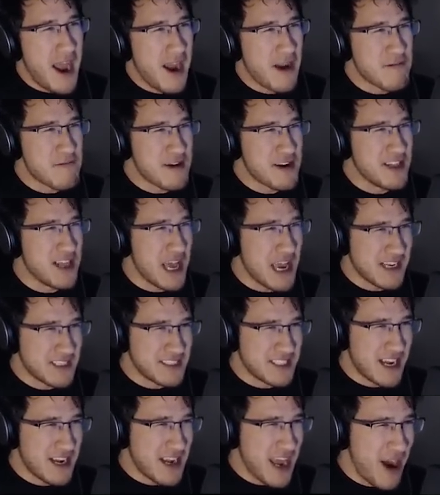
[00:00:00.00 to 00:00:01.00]
I
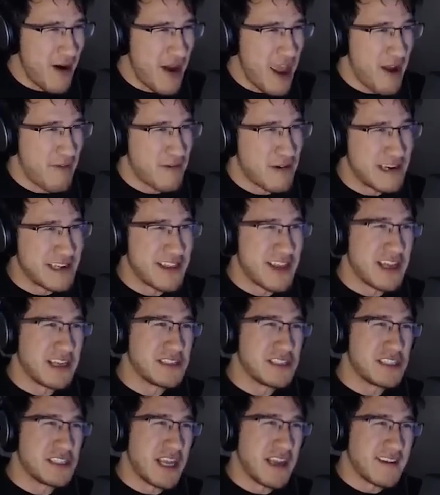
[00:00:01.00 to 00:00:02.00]
realize that now everything
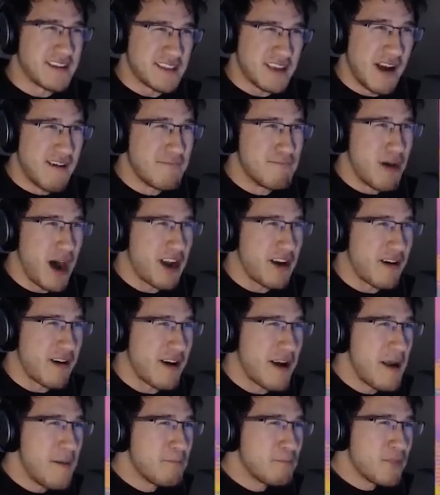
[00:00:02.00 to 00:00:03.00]
stinks of
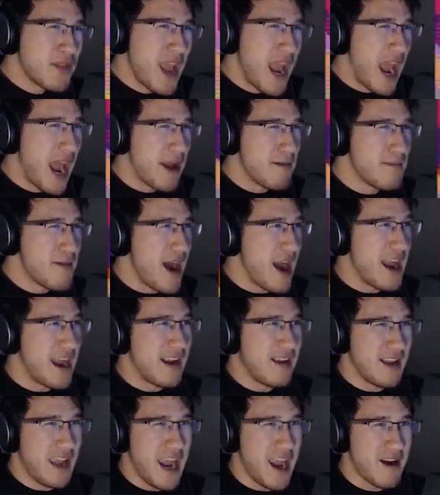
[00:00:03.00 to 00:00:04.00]
butter, and
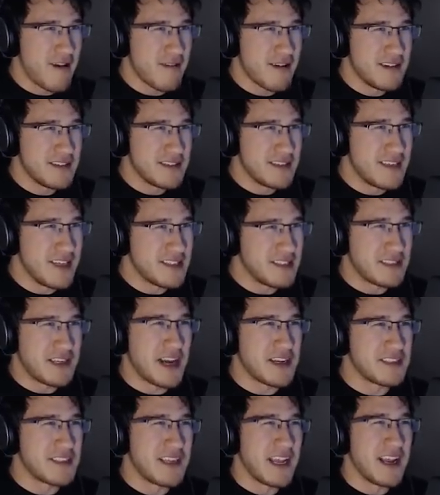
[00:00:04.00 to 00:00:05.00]
my hair is
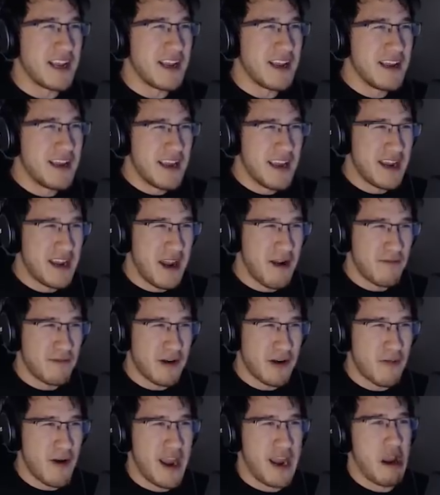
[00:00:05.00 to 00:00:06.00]
disgusting in
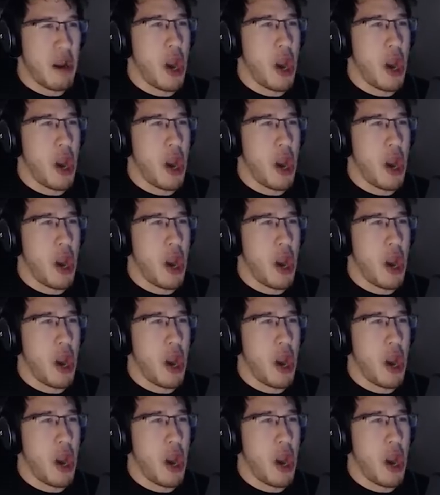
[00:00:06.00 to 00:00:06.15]
every way.